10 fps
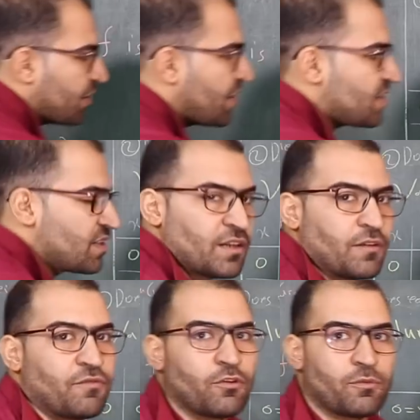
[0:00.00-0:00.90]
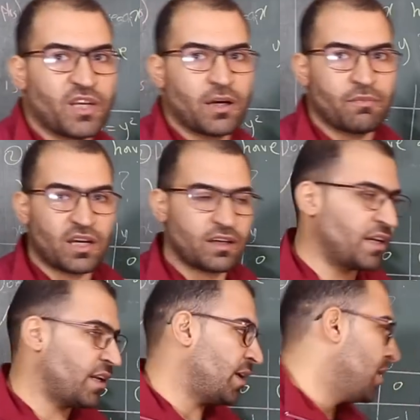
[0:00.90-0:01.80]
That's enough for me. I'm not
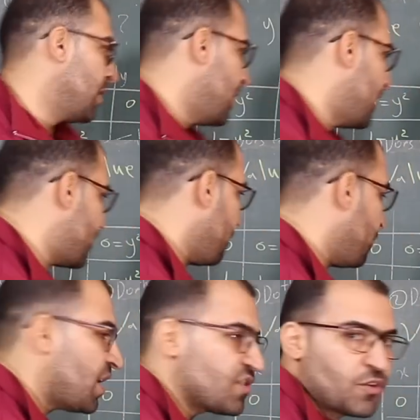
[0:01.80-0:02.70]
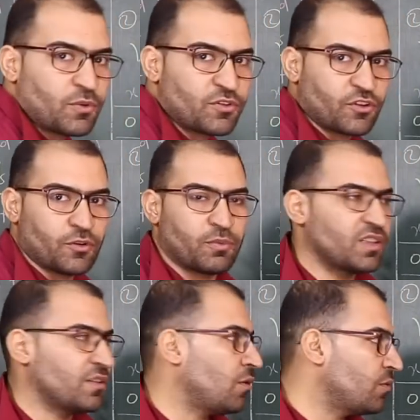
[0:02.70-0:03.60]
gonna, it's impossible to
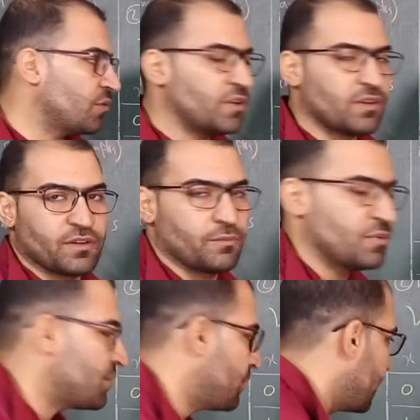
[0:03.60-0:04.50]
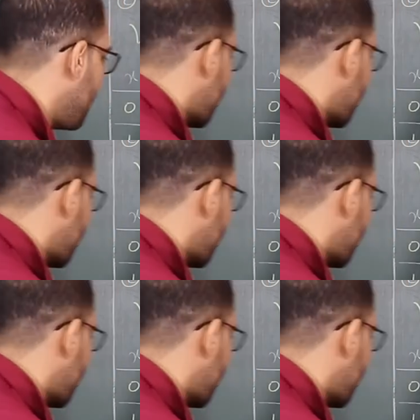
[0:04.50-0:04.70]
complete all the real numbers because